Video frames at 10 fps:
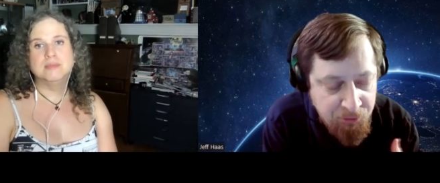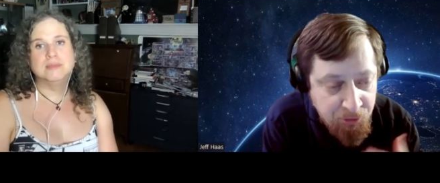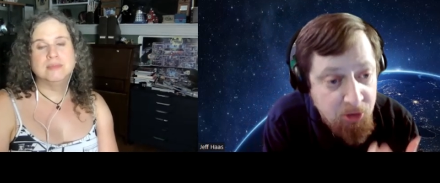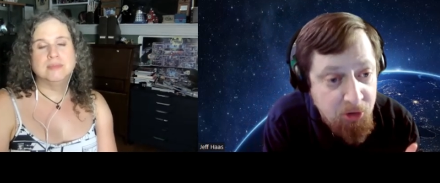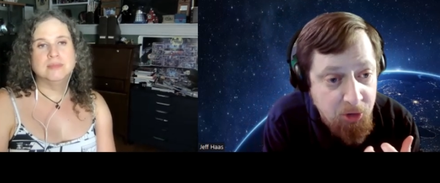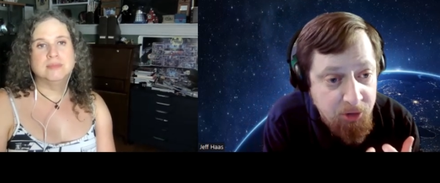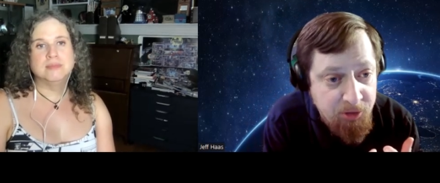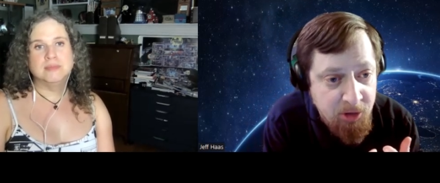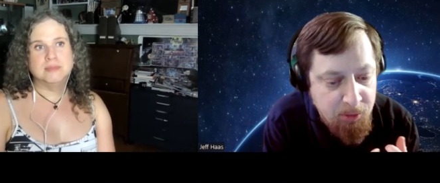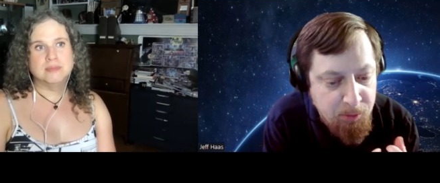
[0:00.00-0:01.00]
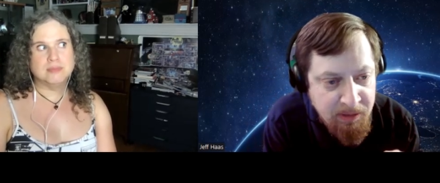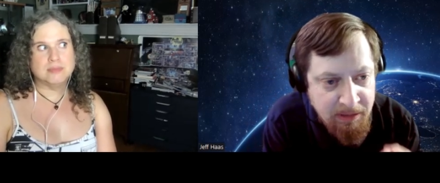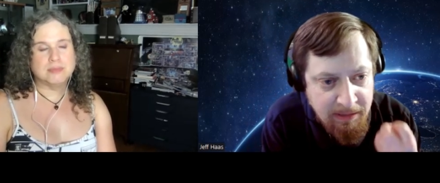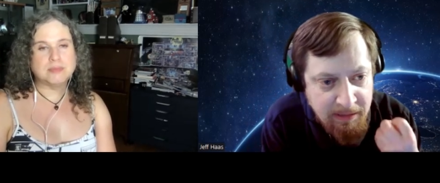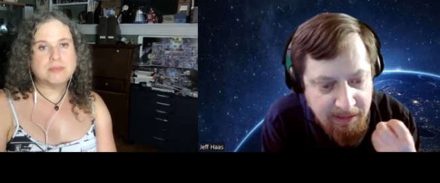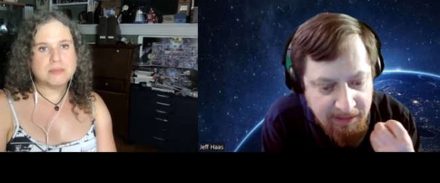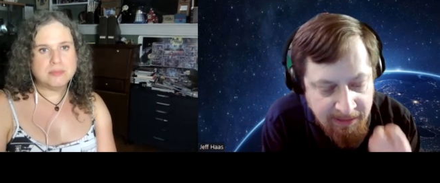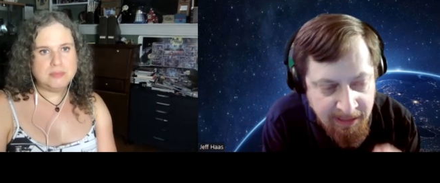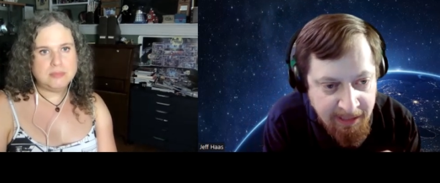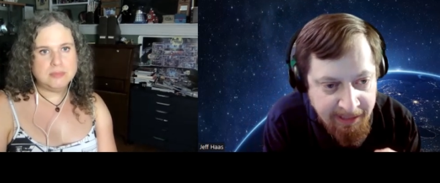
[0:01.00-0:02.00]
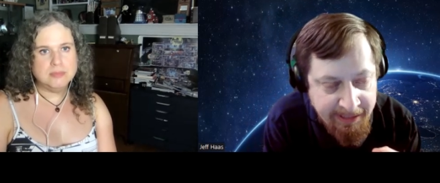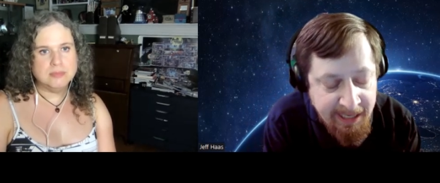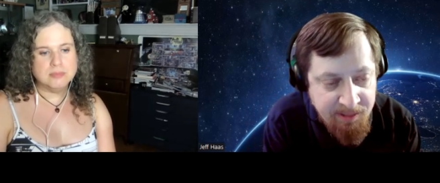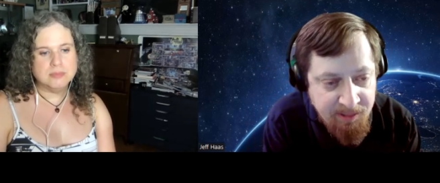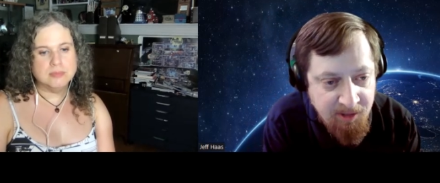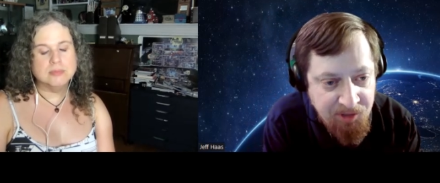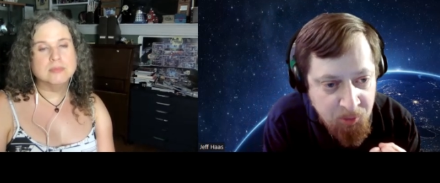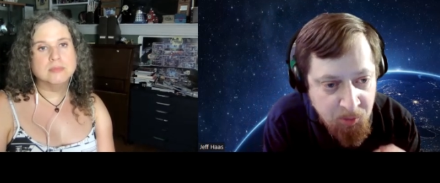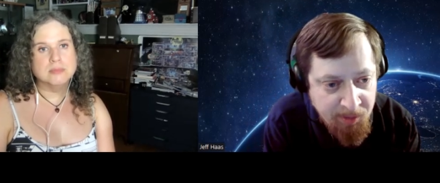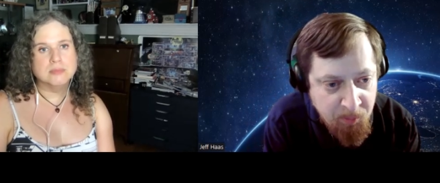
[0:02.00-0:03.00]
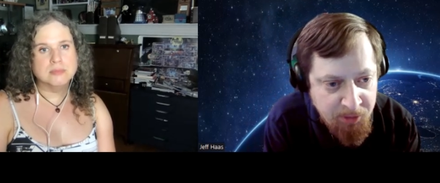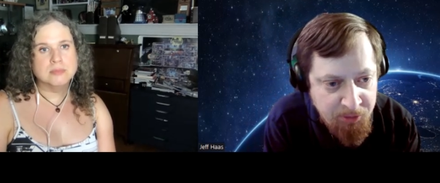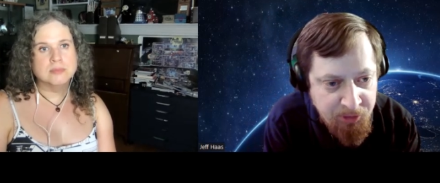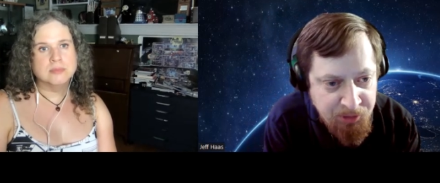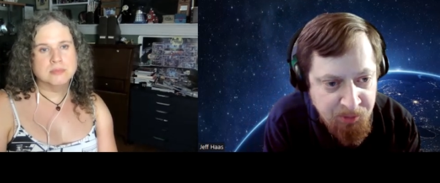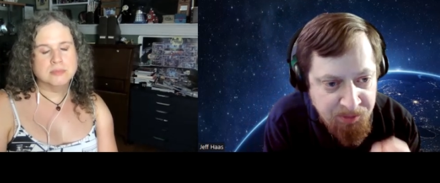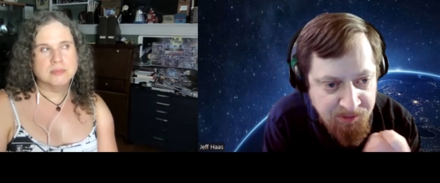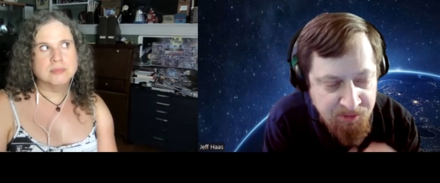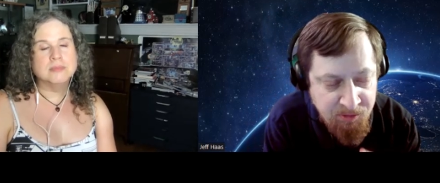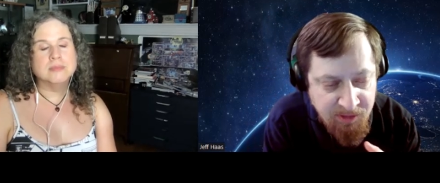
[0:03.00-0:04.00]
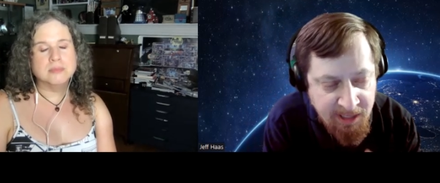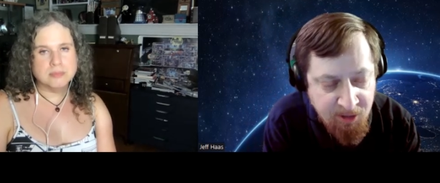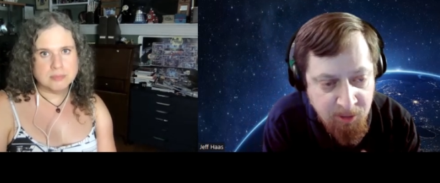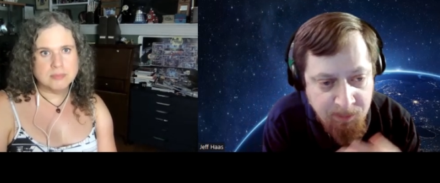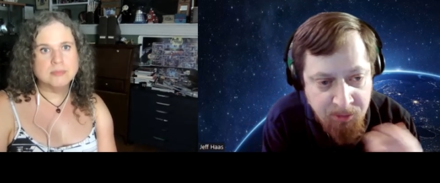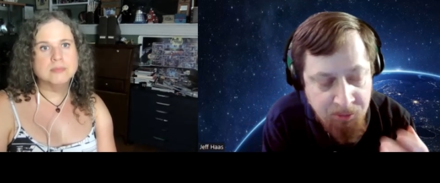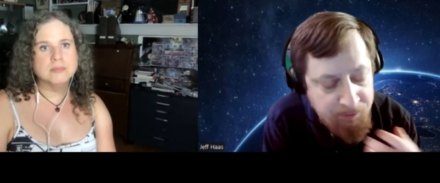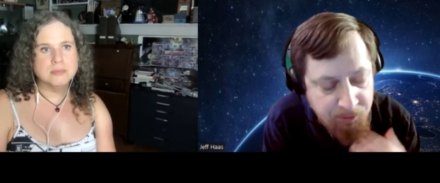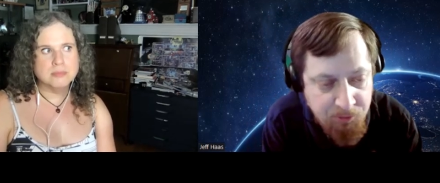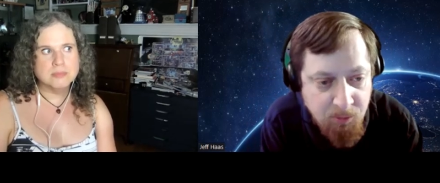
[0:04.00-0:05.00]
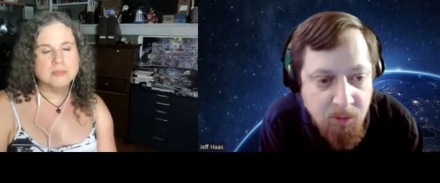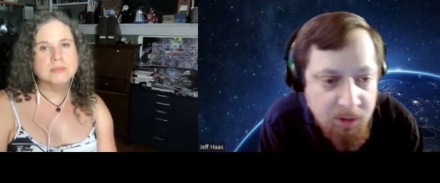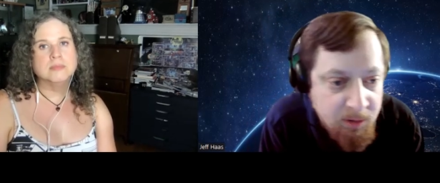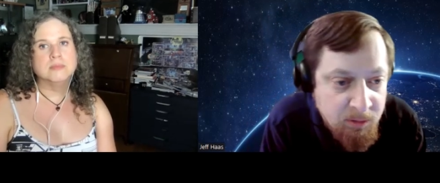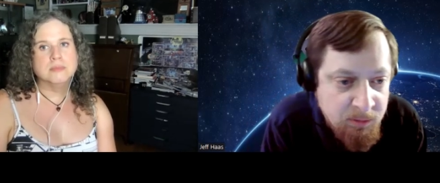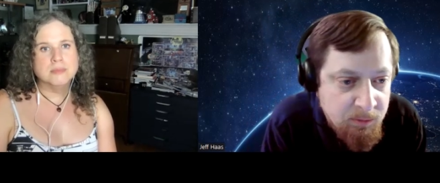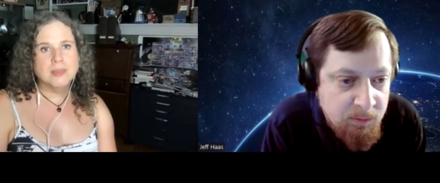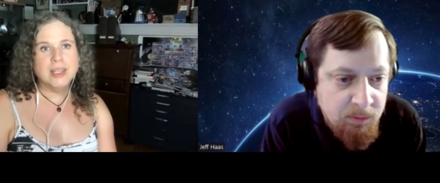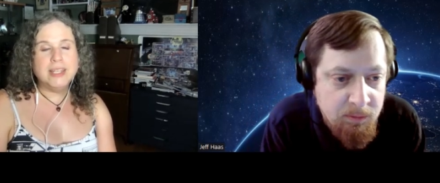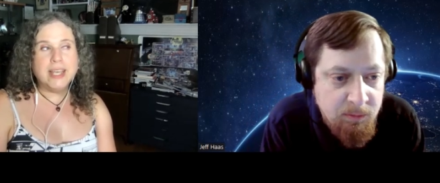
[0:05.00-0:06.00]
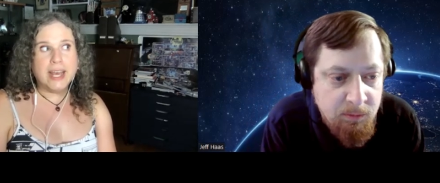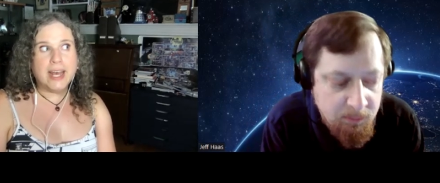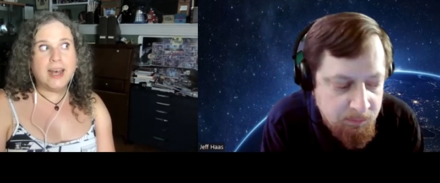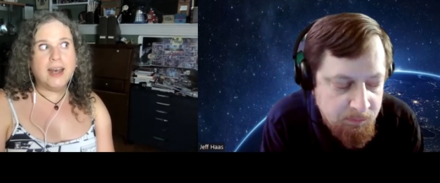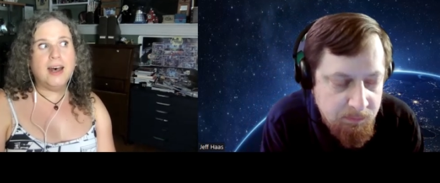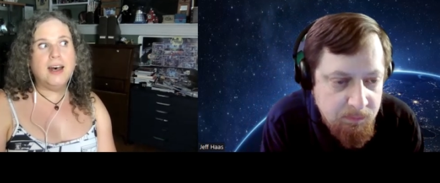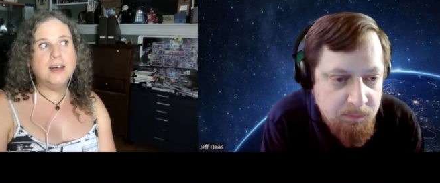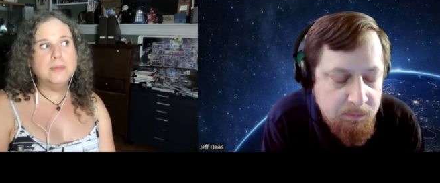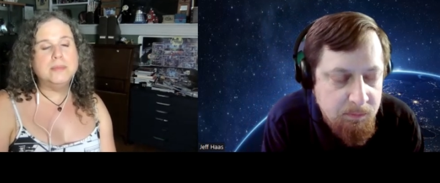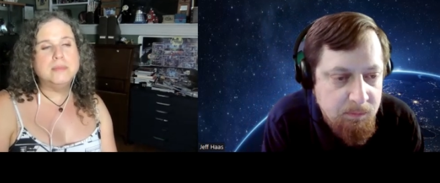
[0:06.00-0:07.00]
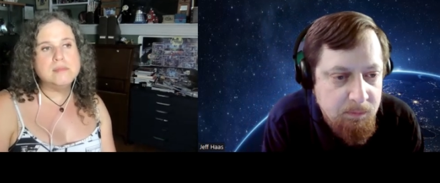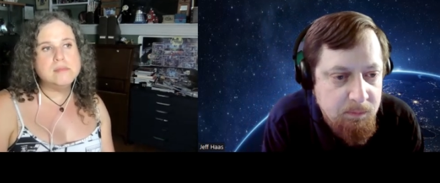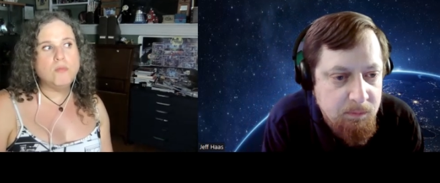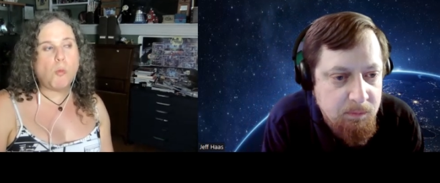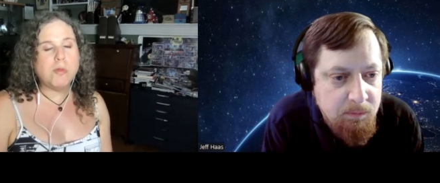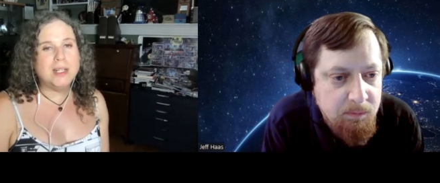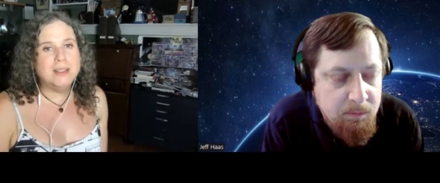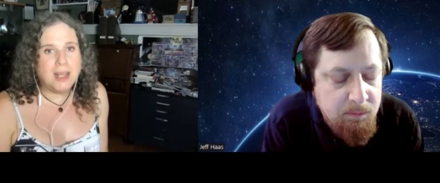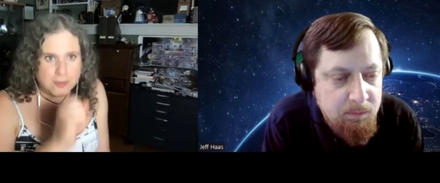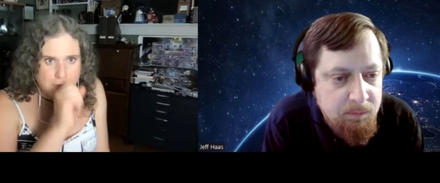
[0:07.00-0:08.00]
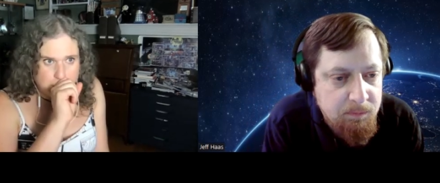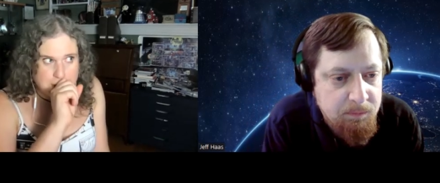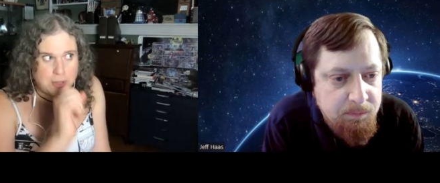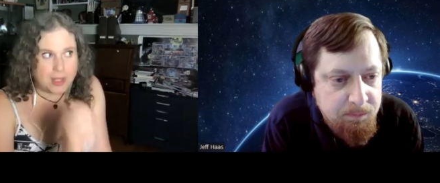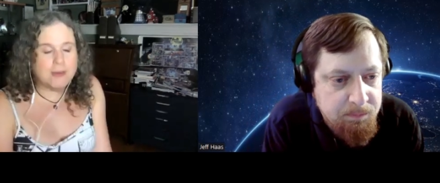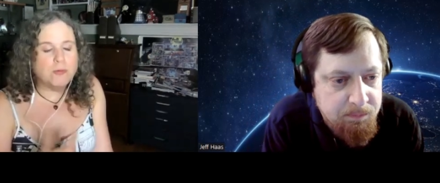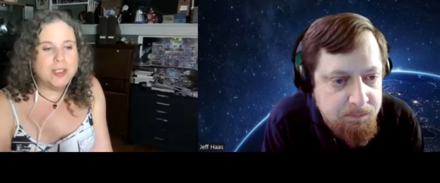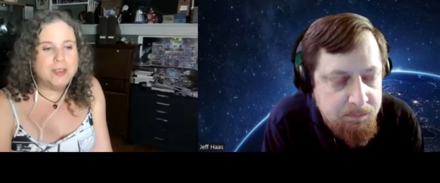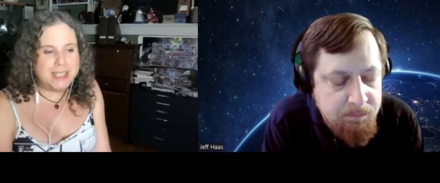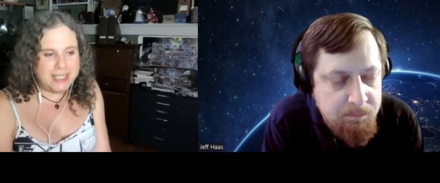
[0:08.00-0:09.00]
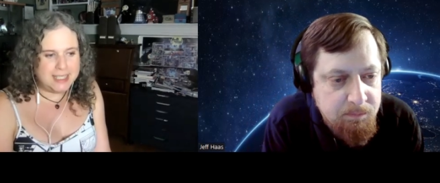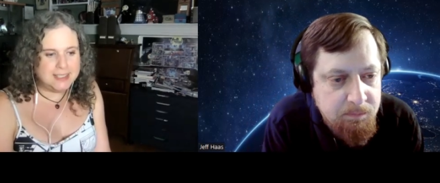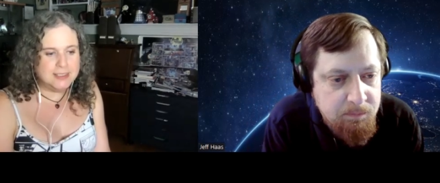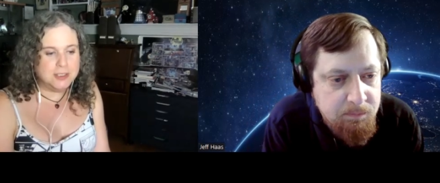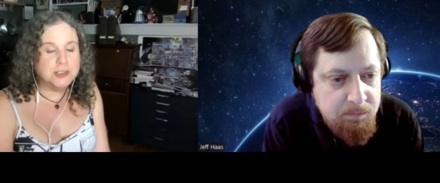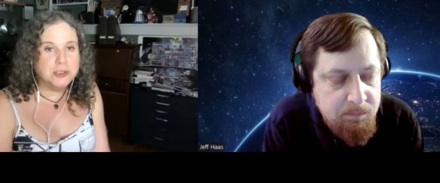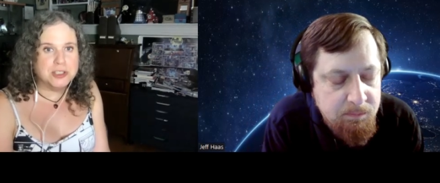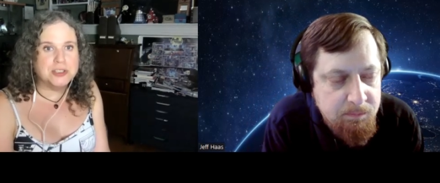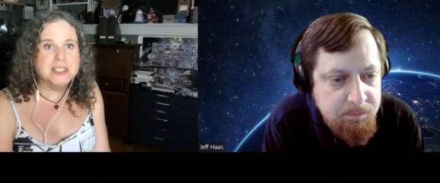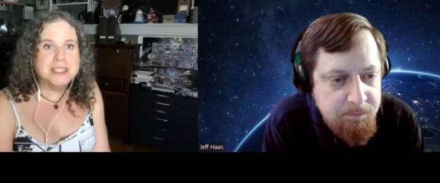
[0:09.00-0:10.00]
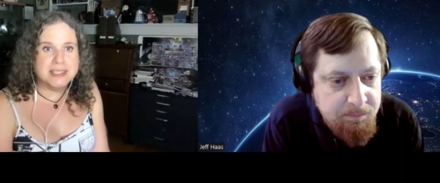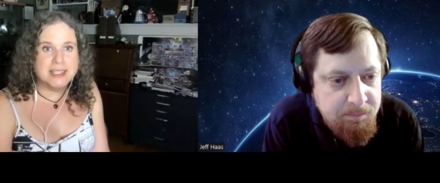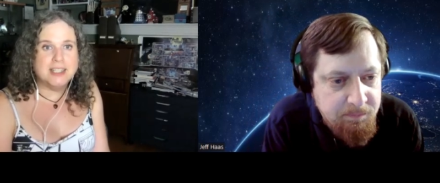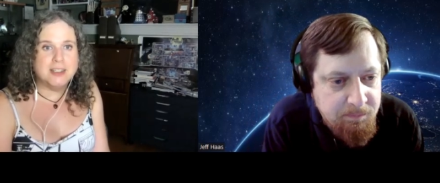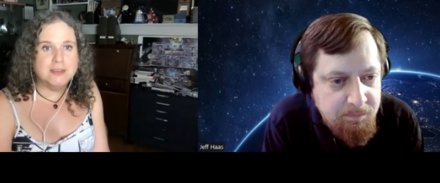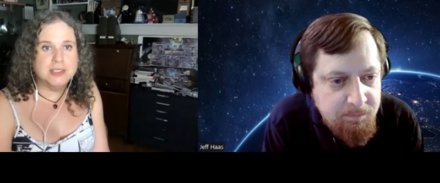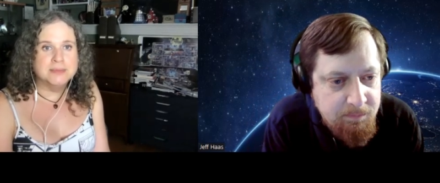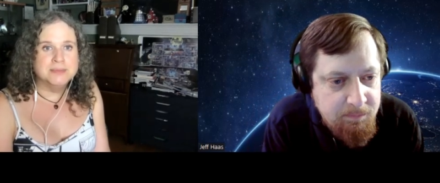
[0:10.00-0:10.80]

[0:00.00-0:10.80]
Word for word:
Speaker 1: as your hook to go yeah i got this i know what i want to do this is the angle i'm going to use for the story
Speaker 2: yeah um well a lot of it was like rereading those old stories that i loved